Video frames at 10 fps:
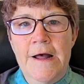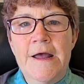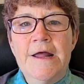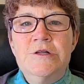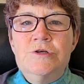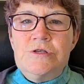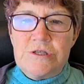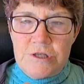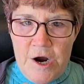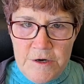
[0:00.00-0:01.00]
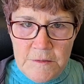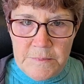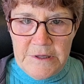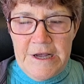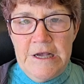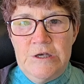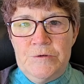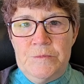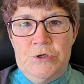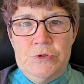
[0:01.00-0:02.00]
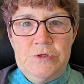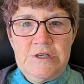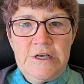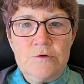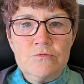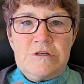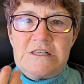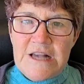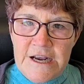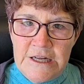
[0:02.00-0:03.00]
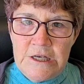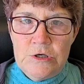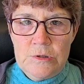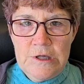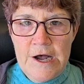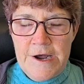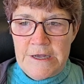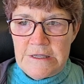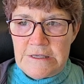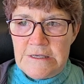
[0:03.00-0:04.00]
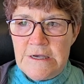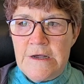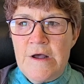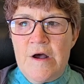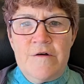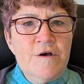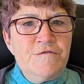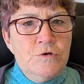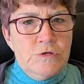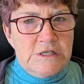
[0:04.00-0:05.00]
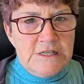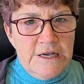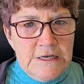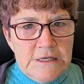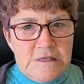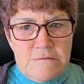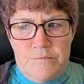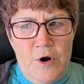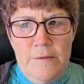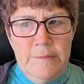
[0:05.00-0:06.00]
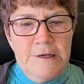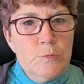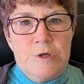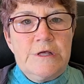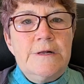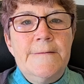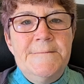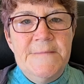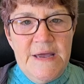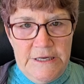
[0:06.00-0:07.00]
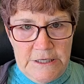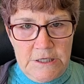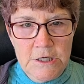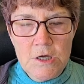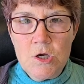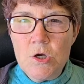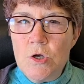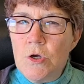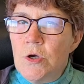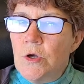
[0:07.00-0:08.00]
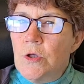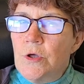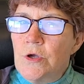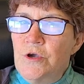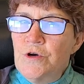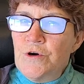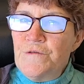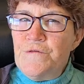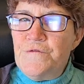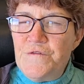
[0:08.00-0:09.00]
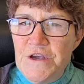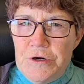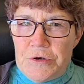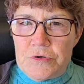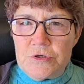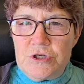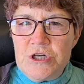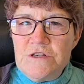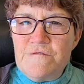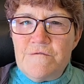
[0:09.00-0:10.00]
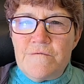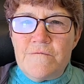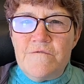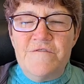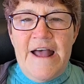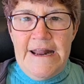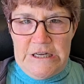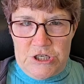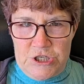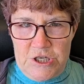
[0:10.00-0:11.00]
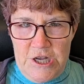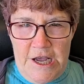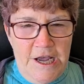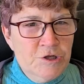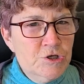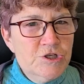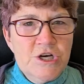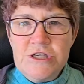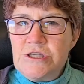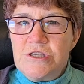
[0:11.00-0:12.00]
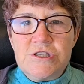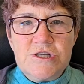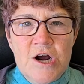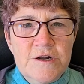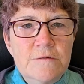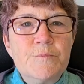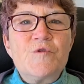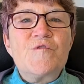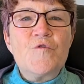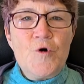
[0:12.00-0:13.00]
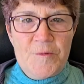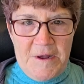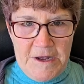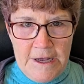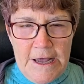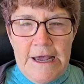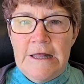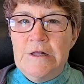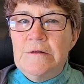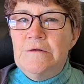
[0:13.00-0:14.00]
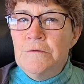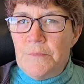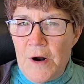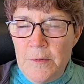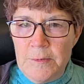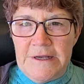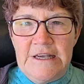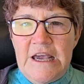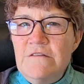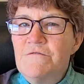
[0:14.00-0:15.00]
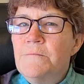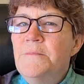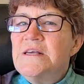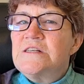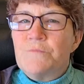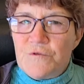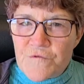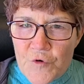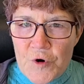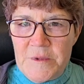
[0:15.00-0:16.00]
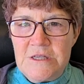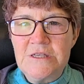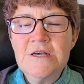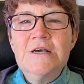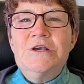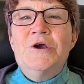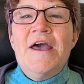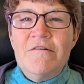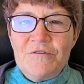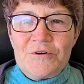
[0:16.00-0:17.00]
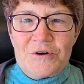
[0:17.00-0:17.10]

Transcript: and you started playing your music, reciting your lines. A few seconds, probably within a minute, your fear just vanished and you just started performing, and you probably gave the best performance you ever